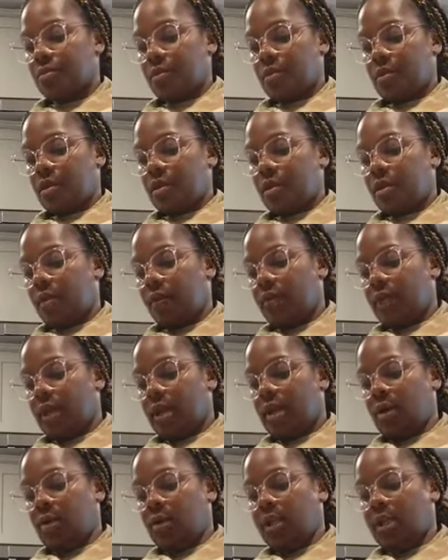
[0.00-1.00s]
I'm gonna load
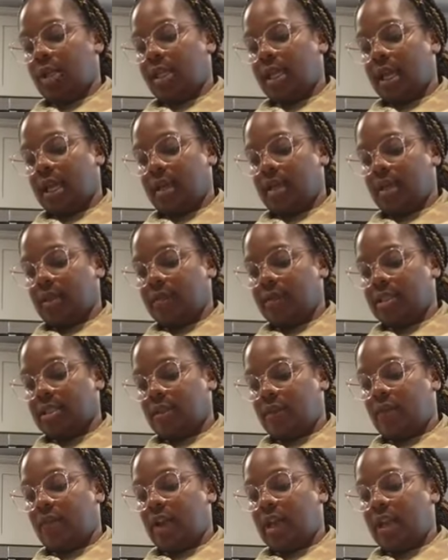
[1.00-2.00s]
it down, give it some
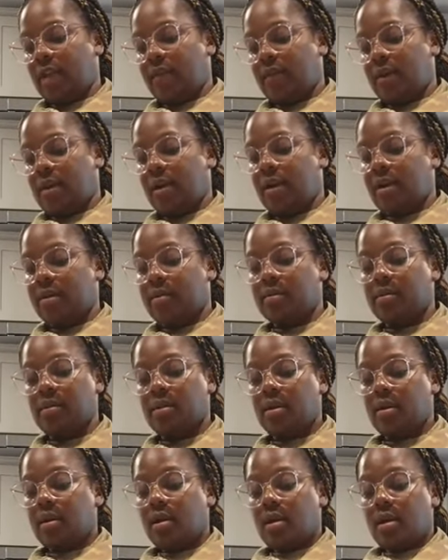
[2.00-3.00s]
flavor, cause
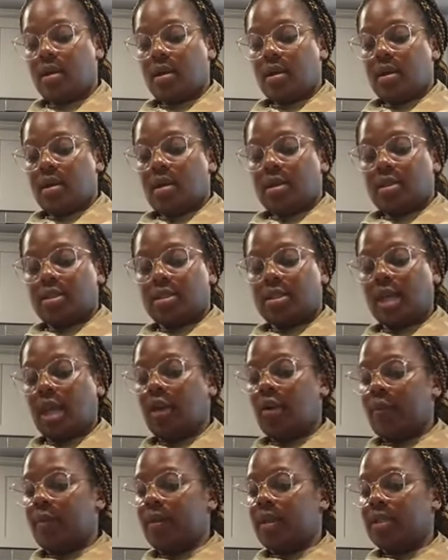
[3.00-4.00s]
Taco
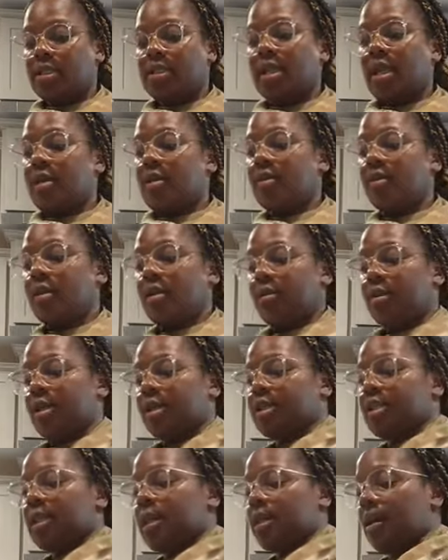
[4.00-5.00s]
Bell just ain't good on that
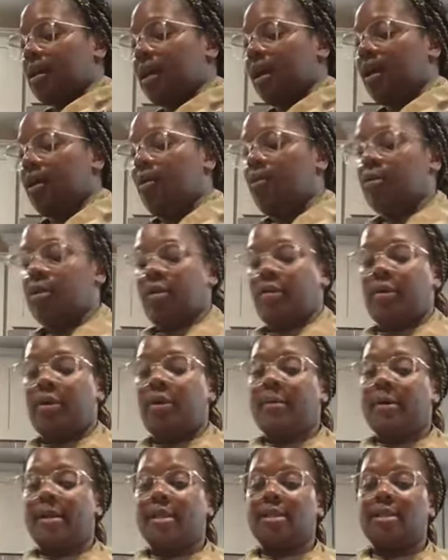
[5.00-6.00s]
second day. I don't care what nobody
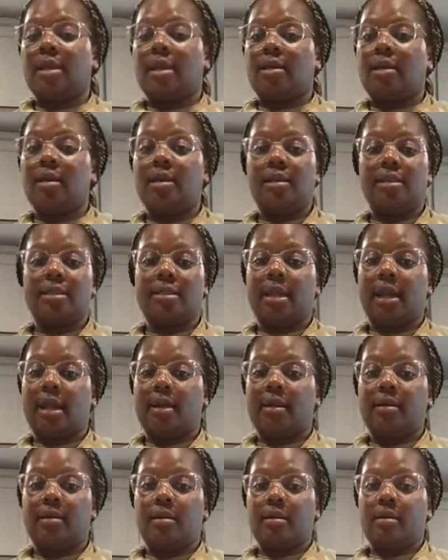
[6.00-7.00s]
say. Mm-hmm. It is not mm-hmm.
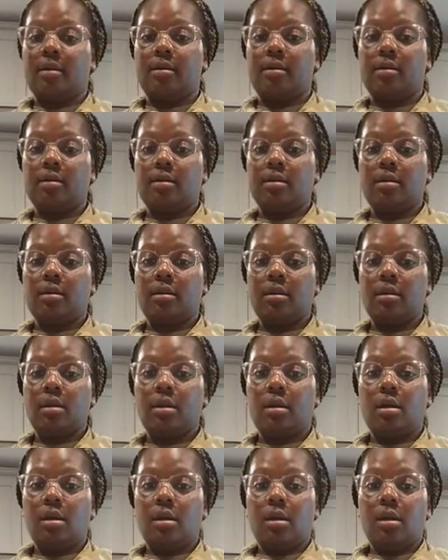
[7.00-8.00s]
good.
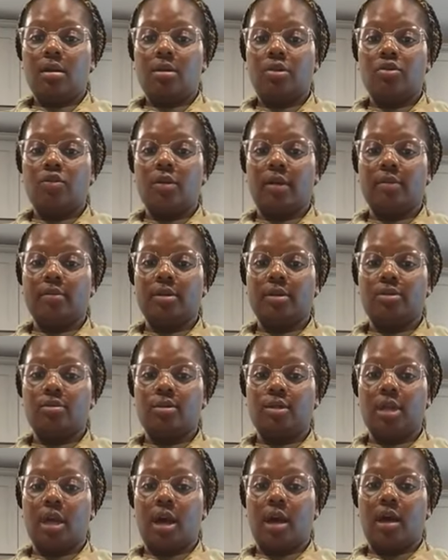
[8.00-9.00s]
Mm-hmm. You have to mm-hmm. use
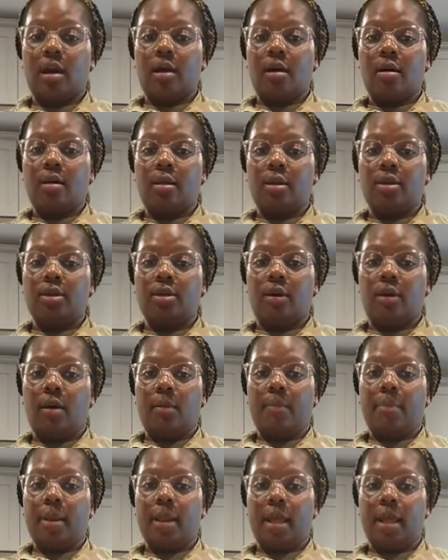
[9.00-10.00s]
all of your
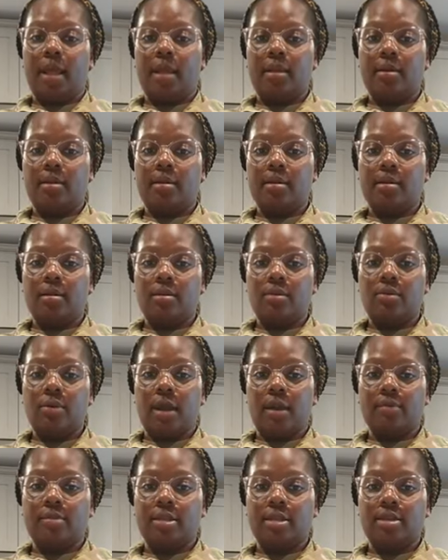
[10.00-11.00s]
apply. You have to
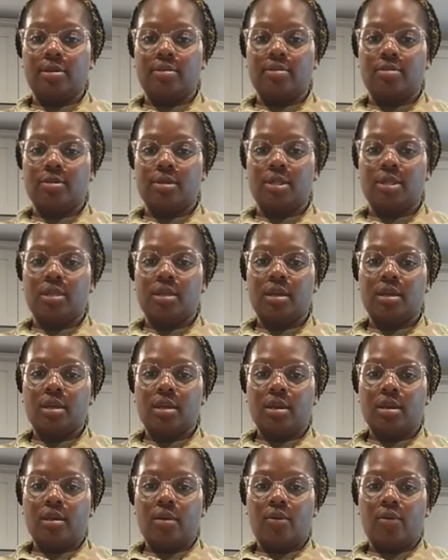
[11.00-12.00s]
use.
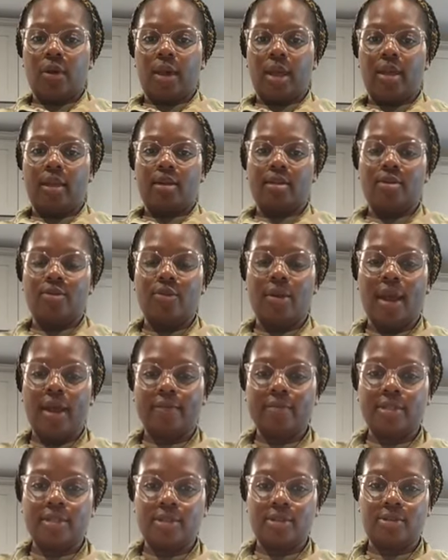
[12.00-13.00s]
Wait, you have to
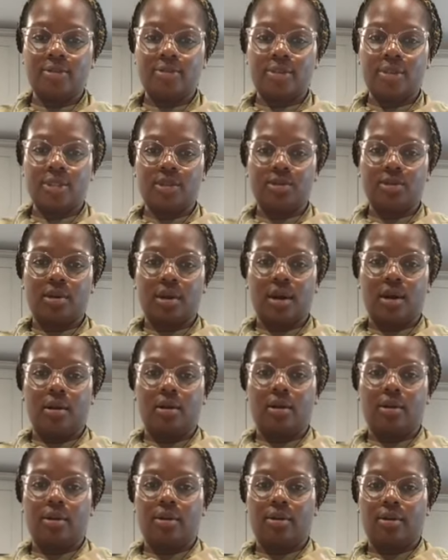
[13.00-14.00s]
use to all
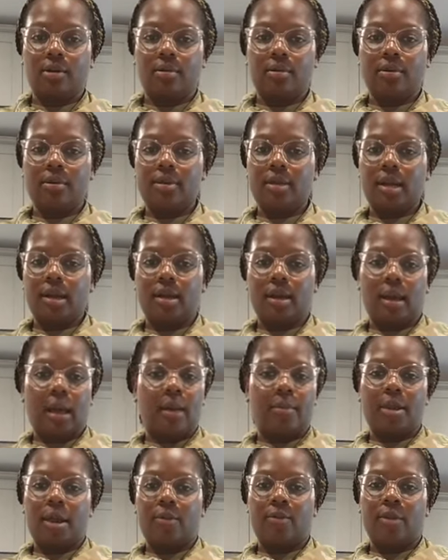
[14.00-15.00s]
your. Uh, I'm not
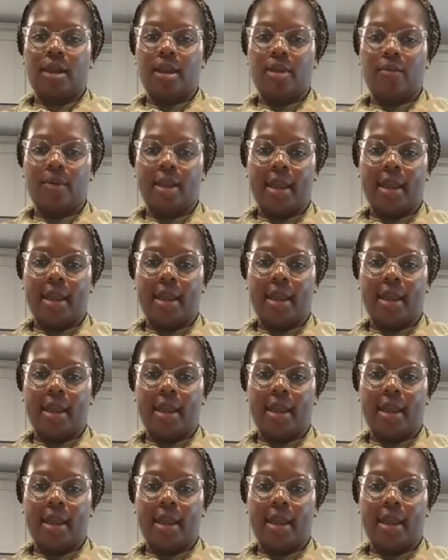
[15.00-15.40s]
reading it right.